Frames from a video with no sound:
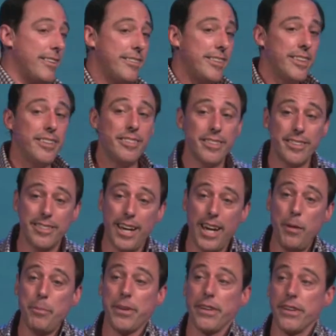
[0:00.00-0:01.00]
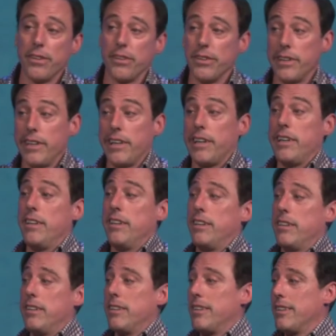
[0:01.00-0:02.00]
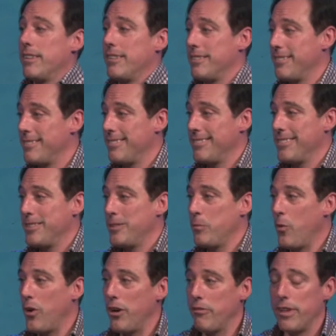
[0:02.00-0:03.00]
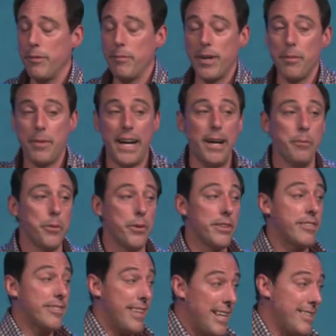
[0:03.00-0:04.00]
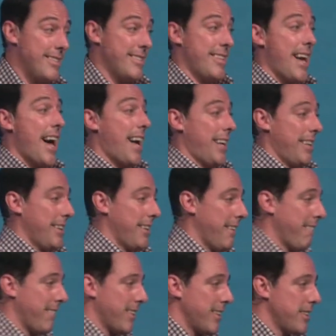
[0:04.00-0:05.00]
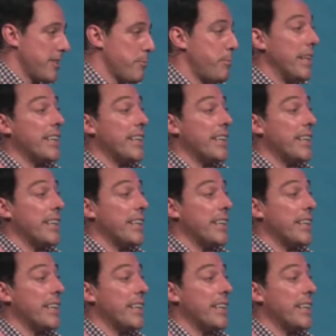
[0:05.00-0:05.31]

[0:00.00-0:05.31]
I see these things happen, and I go, yeah. The more I read my Bible, it says that. It's